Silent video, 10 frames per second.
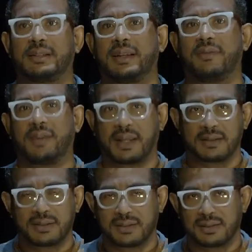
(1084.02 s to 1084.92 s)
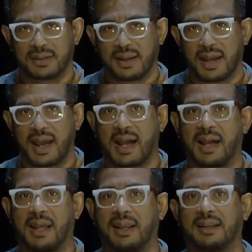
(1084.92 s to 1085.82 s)
to an event
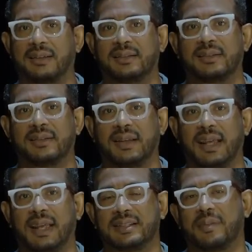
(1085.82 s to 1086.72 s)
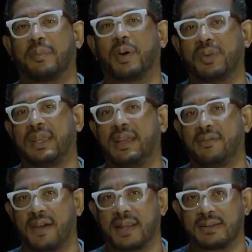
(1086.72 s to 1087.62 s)
and it's about the
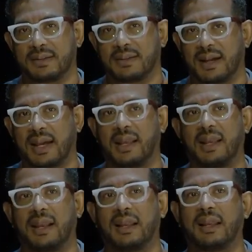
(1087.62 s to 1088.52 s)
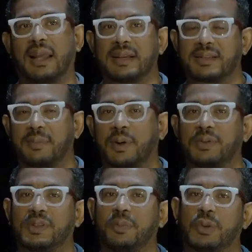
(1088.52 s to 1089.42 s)
event and less
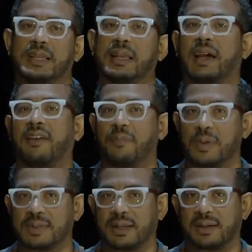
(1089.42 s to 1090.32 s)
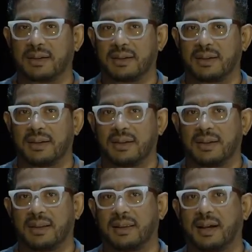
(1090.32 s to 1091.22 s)
about supporting live music,
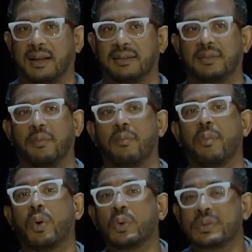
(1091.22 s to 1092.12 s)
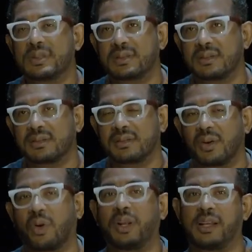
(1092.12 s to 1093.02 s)
that most
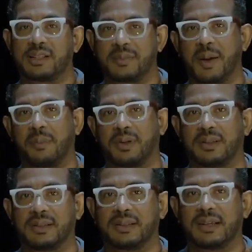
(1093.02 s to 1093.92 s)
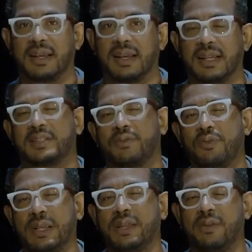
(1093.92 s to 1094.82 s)
audience members, it's
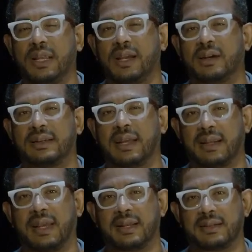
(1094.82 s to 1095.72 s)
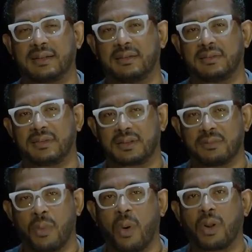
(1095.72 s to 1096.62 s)
really, really a dedicated
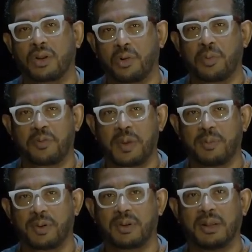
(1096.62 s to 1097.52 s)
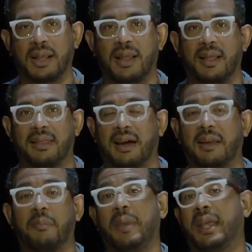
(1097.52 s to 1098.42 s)
small group of people
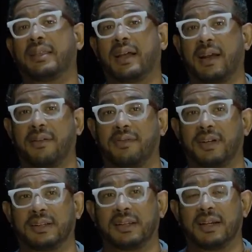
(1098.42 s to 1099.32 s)
that make that effort.